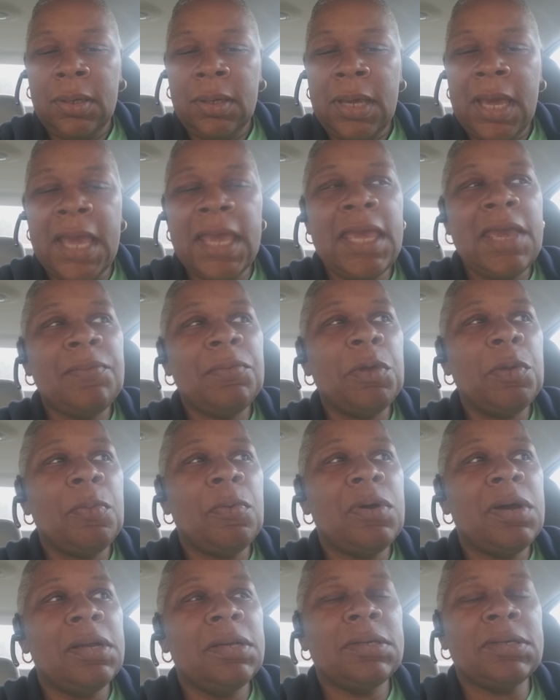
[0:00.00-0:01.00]
Hey
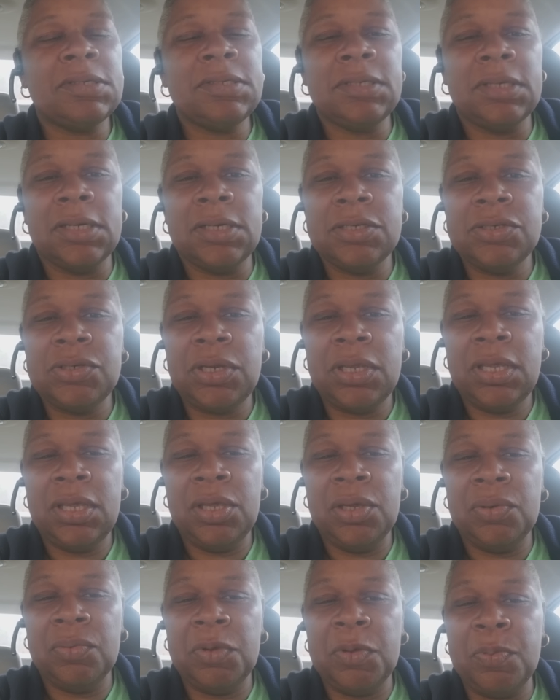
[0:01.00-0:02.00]
everyone, Cassandra
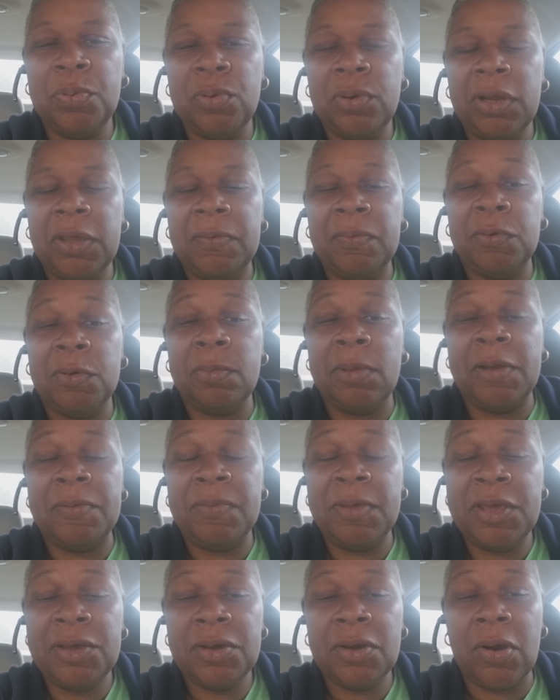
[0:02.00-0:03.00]
here reporting for my
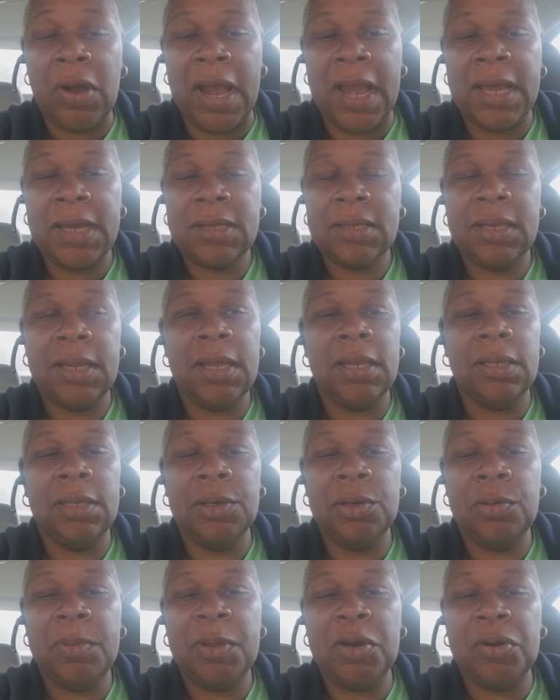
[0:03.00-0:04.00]
vehicle. Actually, a
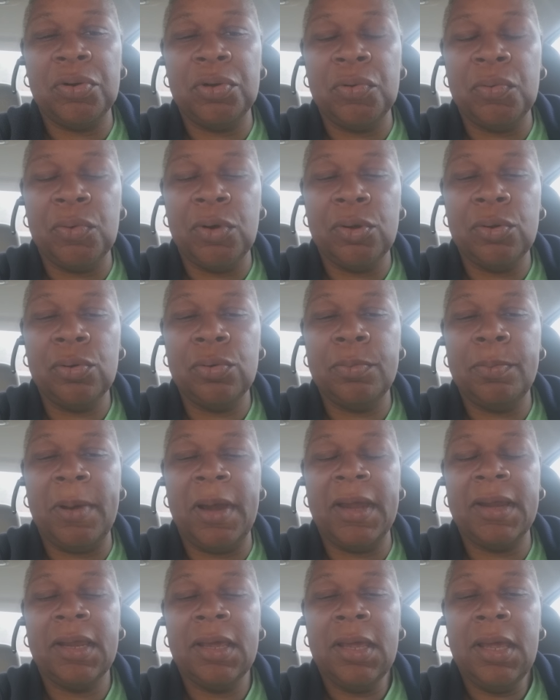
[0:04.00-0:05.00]
little bit on the road,
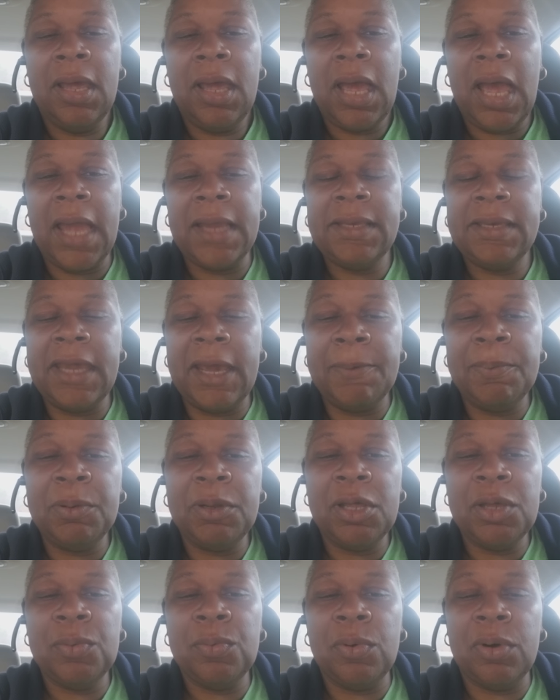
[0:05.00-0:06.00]
but I
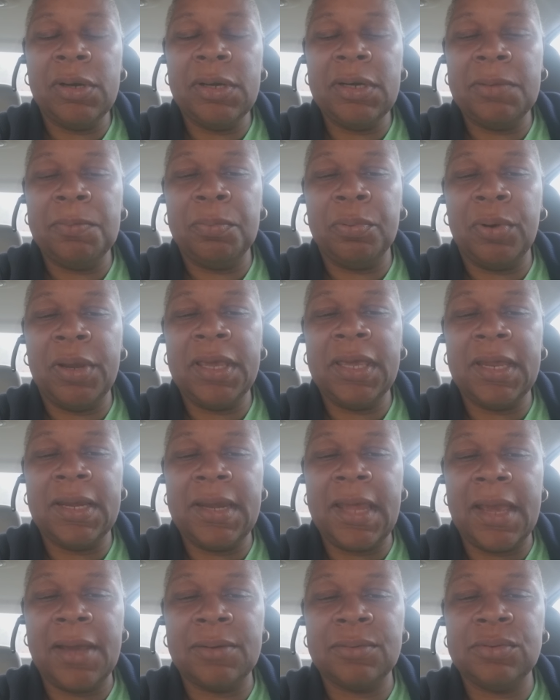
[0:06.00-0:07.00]
definitely want to break it
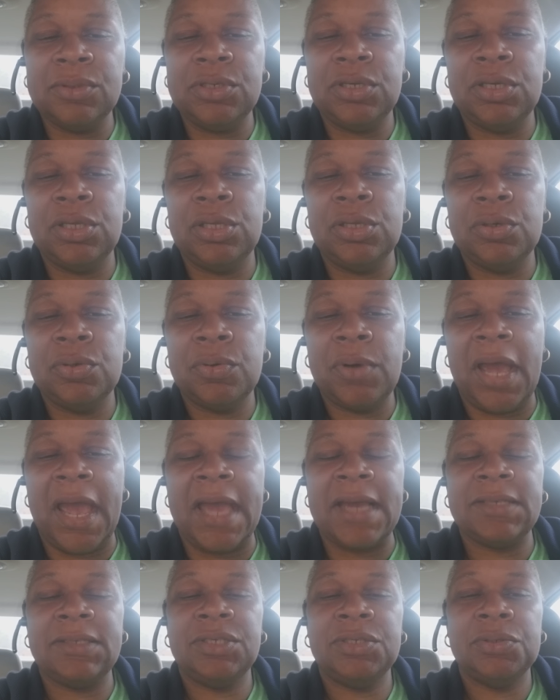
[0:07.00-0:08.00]
down to you
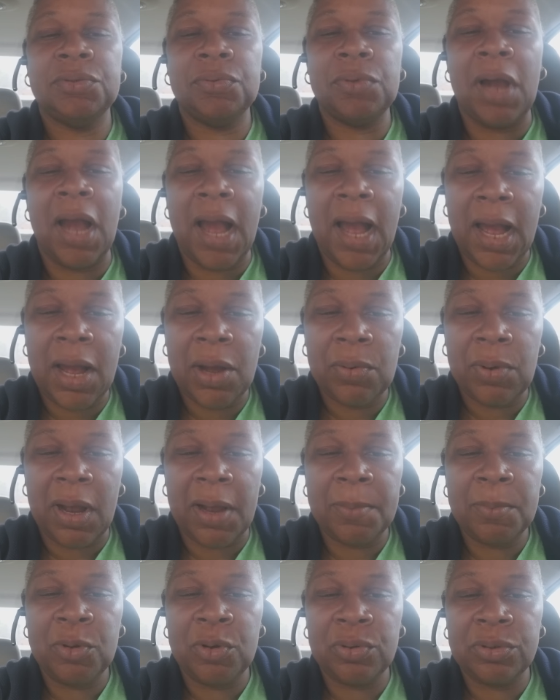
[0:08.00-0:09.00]
as to how
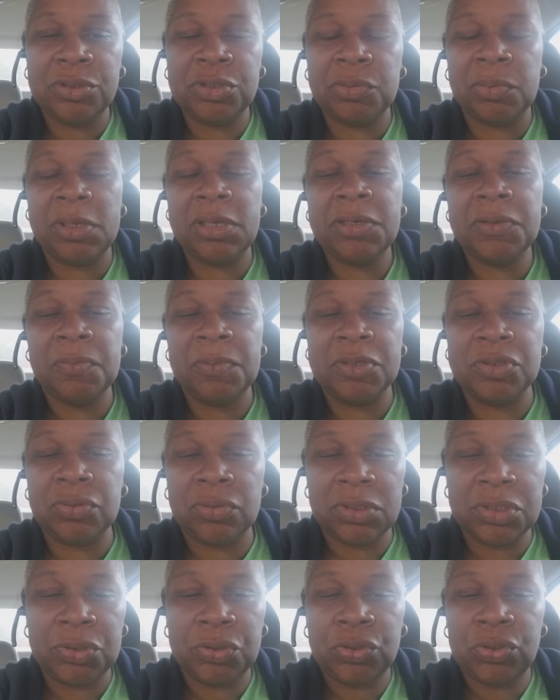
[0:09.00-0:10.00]
I'm going to
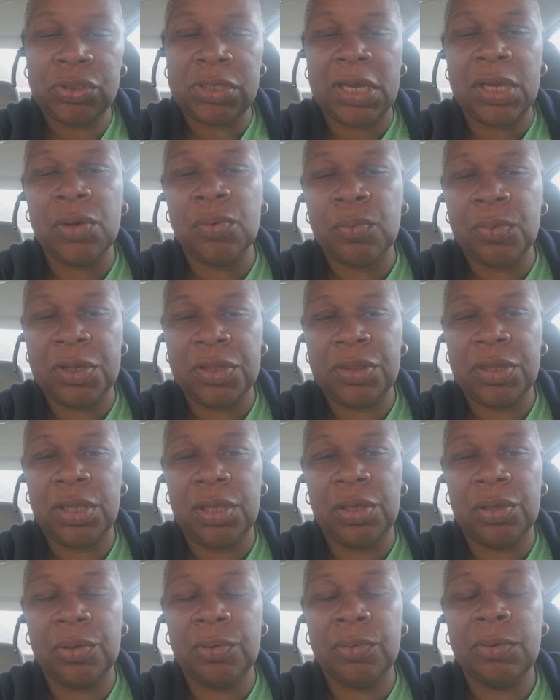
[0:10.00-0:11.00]
individually share with
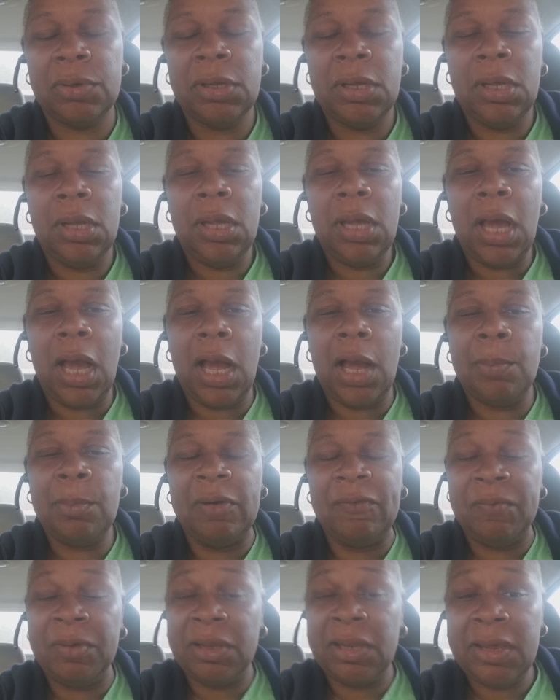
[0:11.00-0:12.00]
you um,
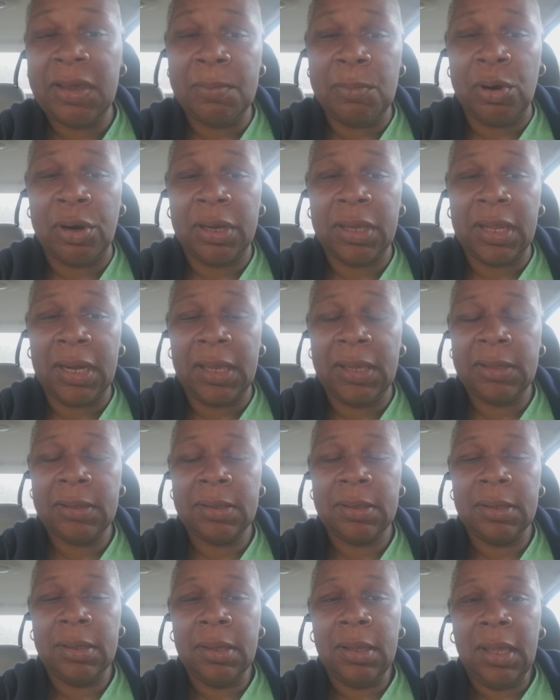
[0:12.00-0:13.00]
affiliate
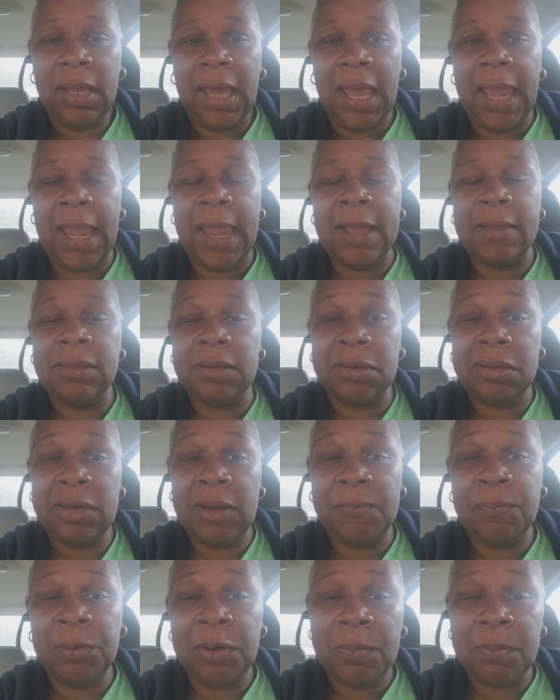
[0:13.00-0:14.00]
marketing and the
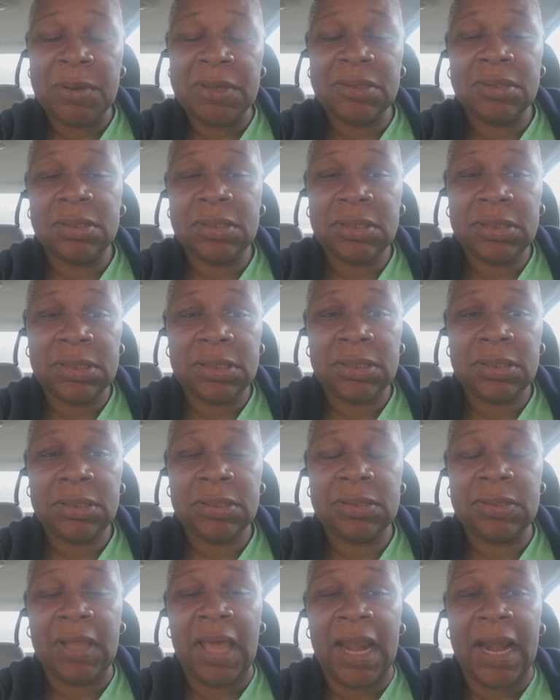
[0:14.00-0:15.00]
different
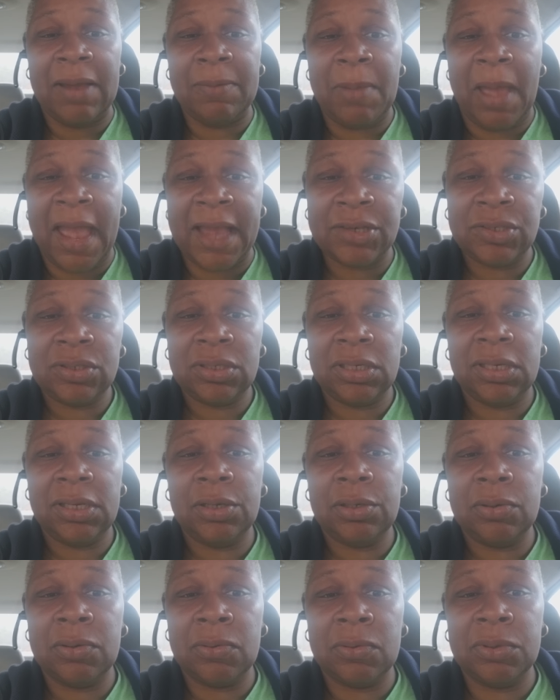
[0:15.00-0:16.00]
businesses that I'm actually
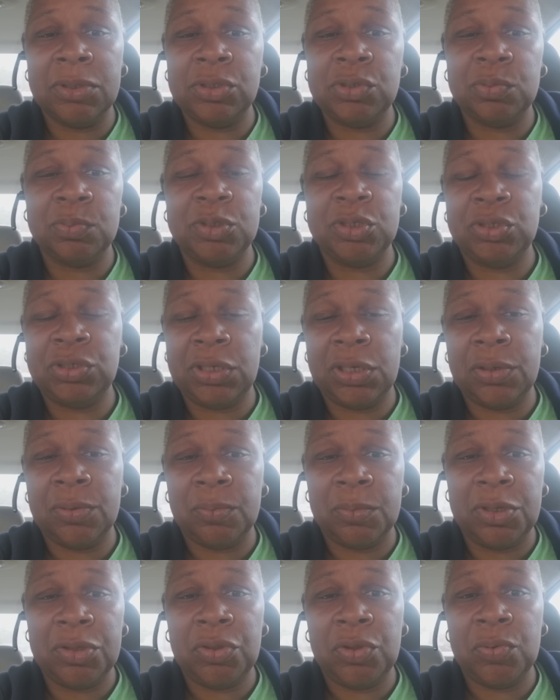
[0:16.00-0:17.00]
going to be
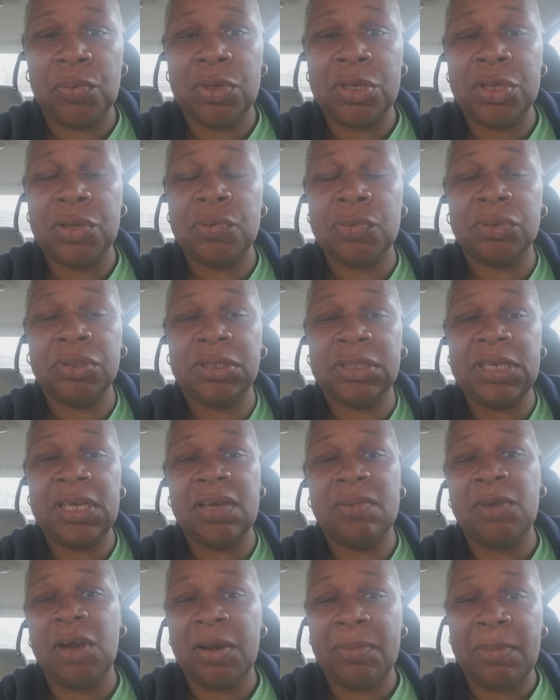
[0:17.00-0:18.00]
sharing with you. And you will see
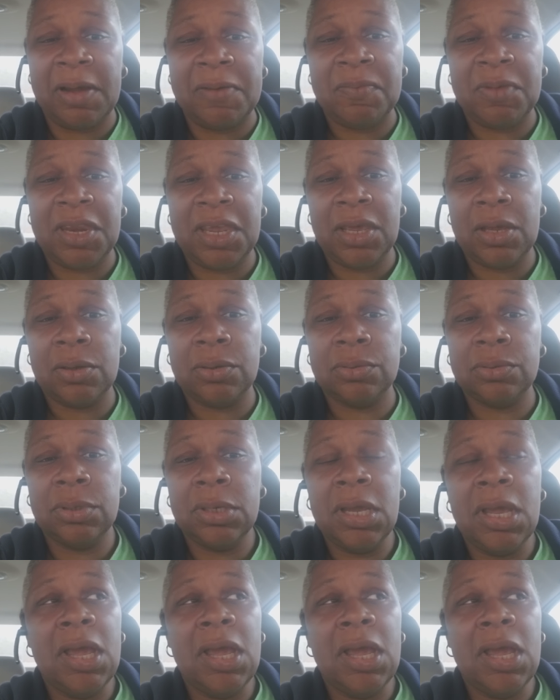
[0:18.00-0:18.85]
them on my videos.